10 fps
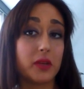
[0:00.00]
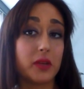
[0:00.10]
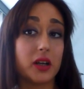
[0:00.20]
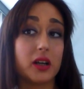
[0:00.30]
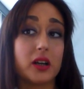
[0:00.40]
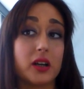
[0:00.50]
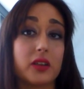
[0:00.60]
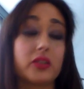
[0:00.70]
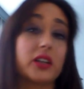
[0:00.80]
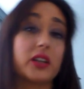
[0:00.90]

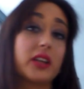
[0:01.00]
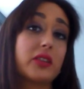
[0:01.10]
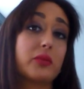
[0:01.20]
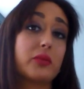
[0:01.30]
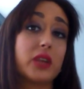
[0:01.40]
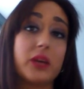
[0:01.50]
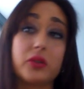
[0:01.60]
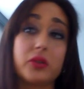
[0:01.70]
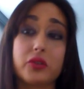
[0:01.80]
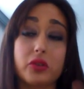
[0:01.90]
So that's what I
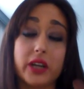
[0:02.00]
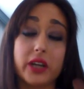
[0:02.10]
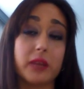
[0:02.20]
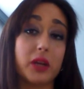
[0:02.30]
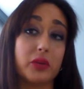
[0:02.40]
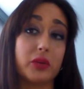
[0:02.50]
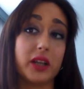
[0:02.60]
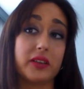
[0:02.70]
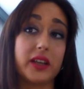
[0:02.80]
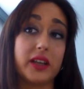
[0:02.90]
was talking about when
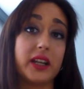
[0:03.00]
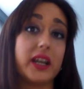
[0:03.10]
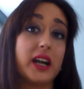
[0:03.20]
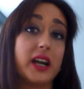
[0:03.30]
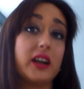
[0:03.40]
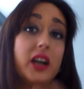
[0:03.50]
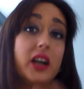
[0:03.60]
I say that they are